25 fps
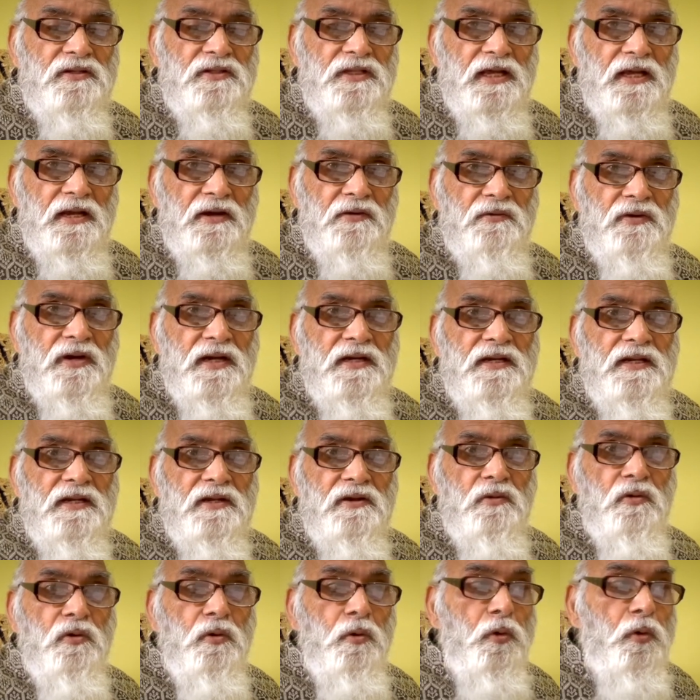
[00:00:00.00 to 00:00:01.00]
They are
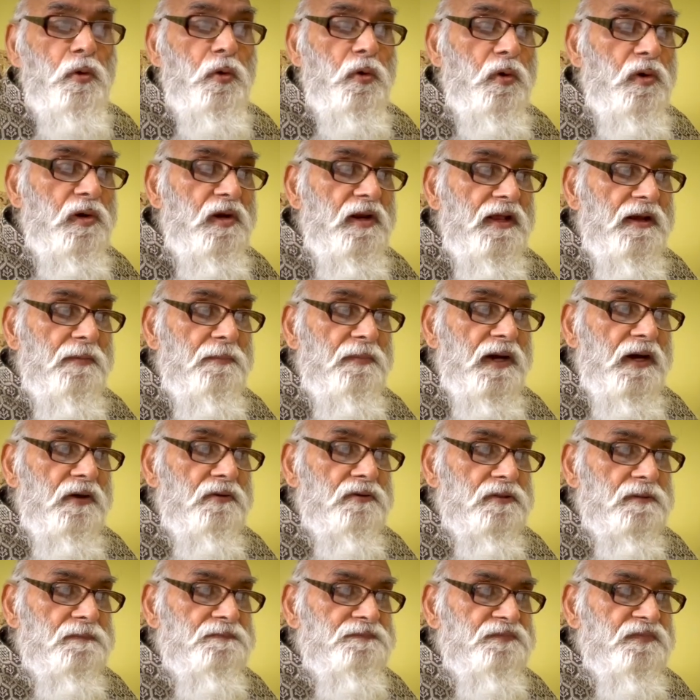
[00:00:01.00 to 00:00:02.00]
running all
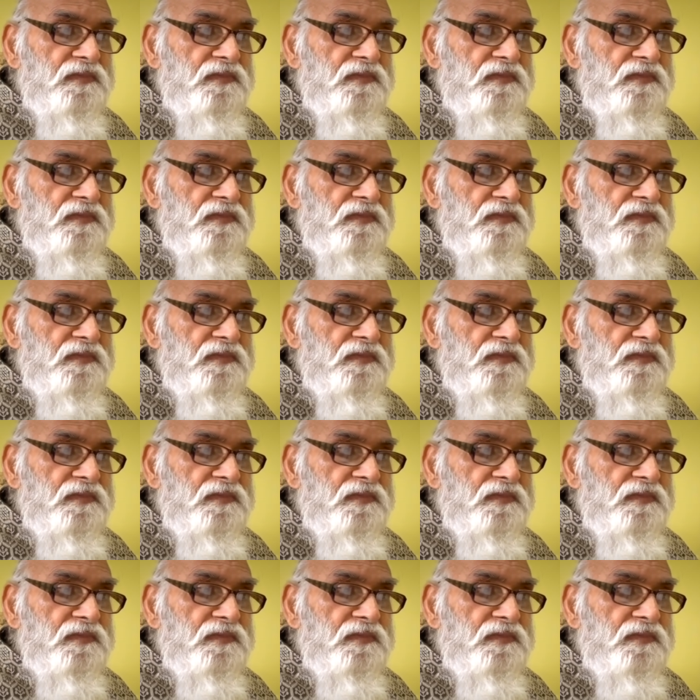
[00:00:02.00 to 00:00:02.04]
about.